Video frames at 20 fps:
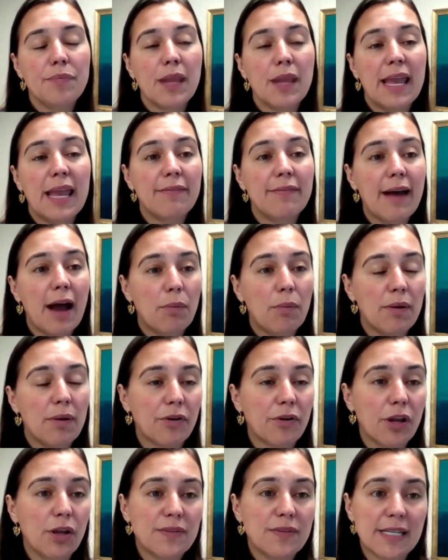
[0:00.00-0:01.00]
If,
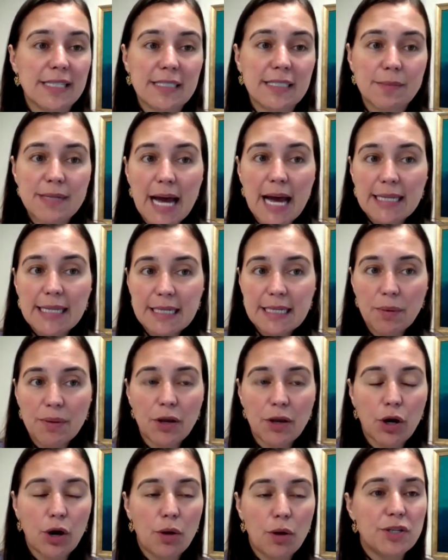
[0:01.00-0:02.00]
however, you've done some testing
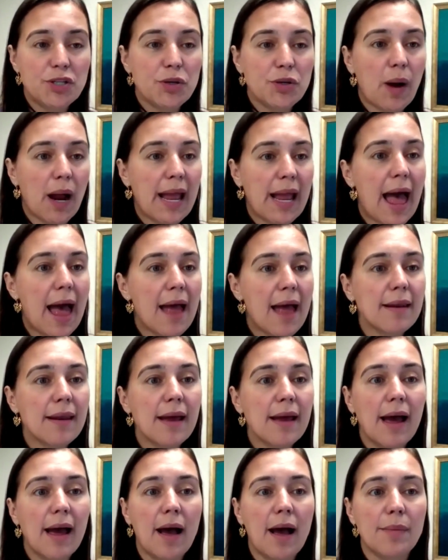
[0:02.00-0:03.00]
with your OBGYN,
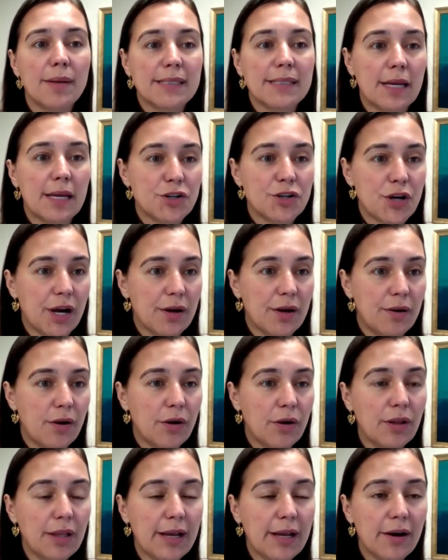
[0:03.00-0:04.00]
as I shared
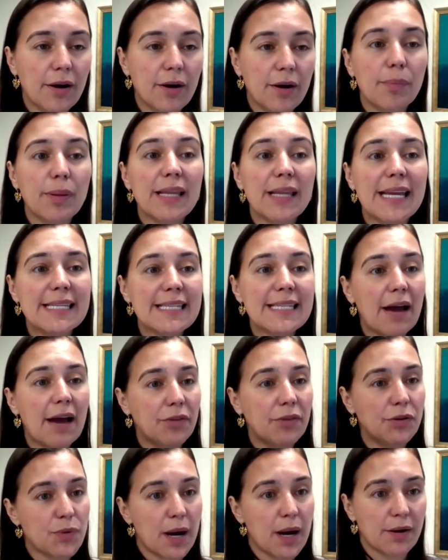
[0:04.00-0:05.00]
earlier, please have
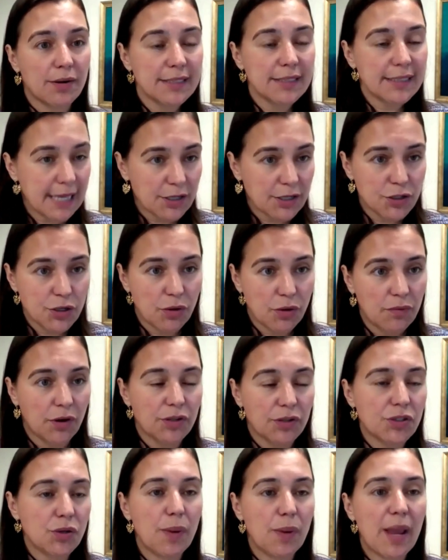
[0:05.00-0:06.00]
those records sent
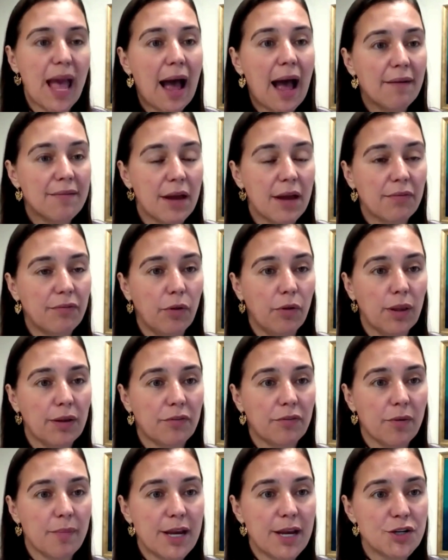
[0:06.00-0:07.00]
over so we have that full
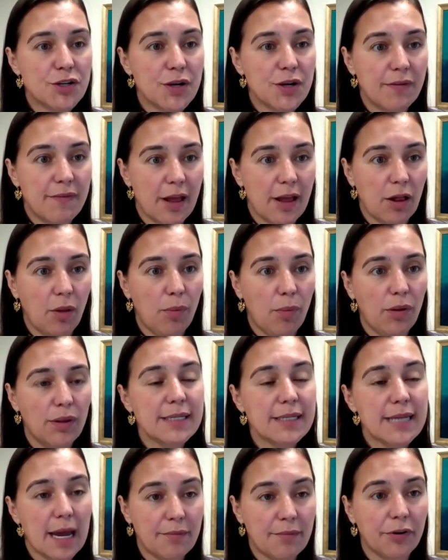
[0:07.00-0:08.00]
information available in
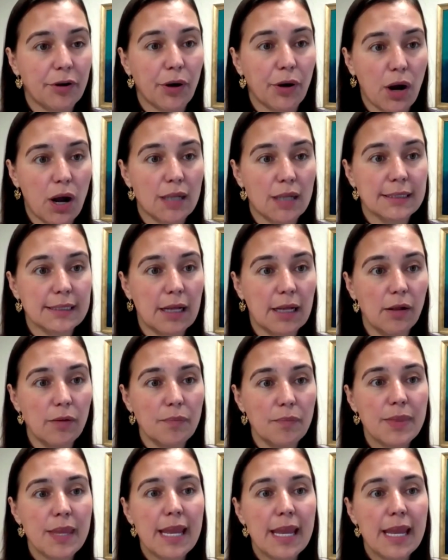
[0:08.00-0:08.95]
time for your consult.